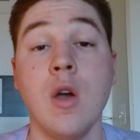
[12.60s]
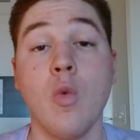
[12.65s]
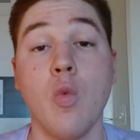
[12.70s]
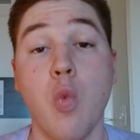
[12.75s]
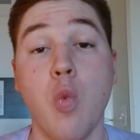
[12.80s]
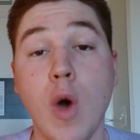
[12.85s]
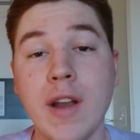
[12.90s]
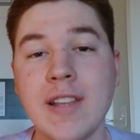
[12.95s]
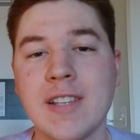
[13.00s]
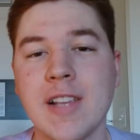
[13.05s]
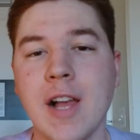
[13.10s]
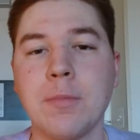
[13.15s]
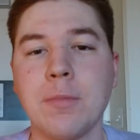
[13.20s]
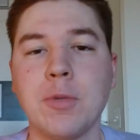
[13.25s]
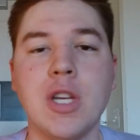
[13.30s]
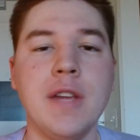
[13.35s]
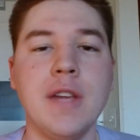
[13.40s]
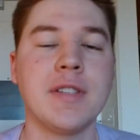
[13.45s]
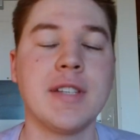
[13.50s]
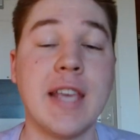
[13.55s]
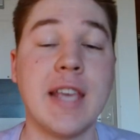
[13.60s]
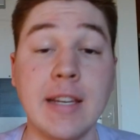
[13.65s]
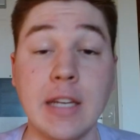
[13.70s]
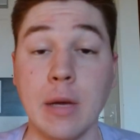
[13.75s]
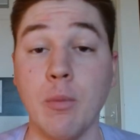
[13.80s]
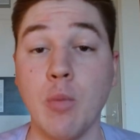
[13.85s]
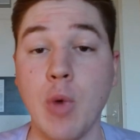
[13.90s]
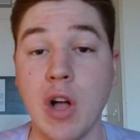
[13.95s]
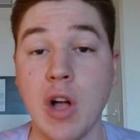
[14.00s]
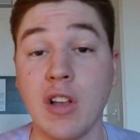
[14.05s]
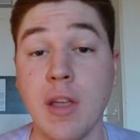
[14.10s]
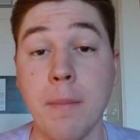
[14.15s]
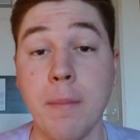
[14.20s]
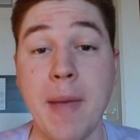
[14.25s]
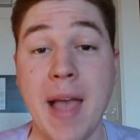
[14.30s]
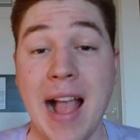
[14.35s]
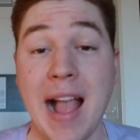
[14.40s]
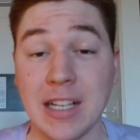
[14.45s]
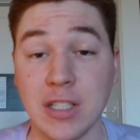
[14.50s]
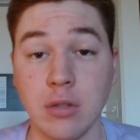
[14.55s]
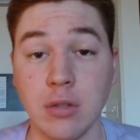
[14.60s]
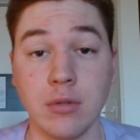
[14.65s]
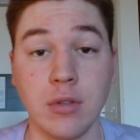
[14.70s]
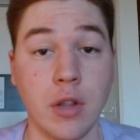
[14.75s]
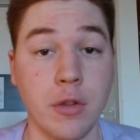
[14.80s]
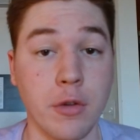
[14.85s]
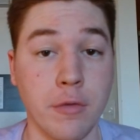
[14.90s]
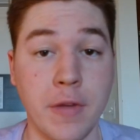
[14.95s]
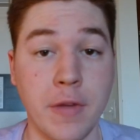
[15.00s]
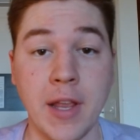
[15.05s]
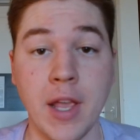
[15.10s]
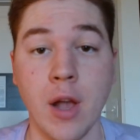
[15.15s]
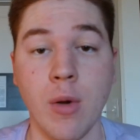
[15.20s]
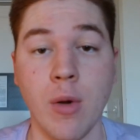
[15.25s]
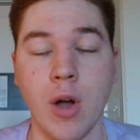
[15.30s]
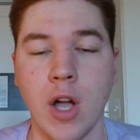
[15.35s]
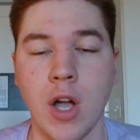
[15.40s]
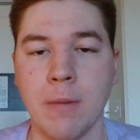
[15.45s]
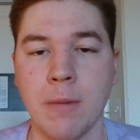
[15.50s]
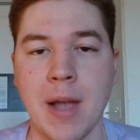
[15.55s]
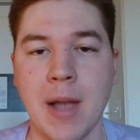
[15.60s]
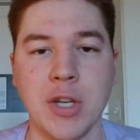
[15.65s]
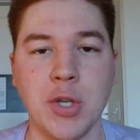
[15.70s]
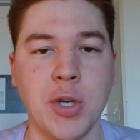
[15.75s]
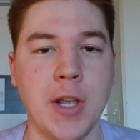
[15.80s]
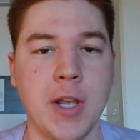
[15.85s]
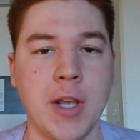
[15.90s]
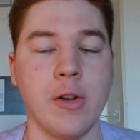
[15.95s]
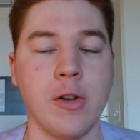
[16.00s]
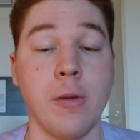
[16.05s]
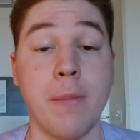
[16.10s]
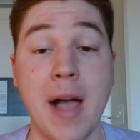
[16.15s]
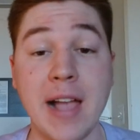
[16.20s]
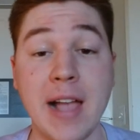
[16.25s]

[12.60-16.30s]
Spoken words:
What is up, Chiefs Kingdom? Welcome back to another video on my channel.